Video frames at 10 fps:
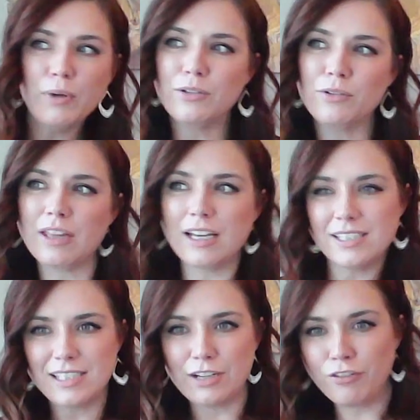We do
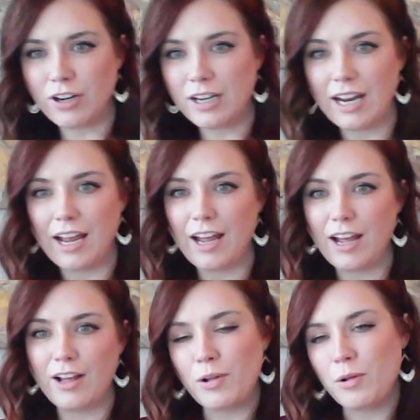things different
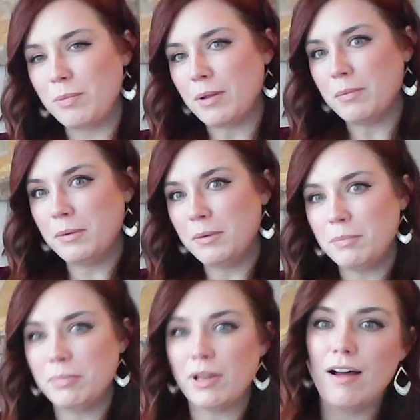now, blah, blah,
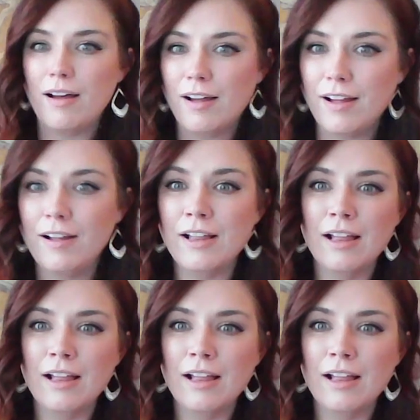blah.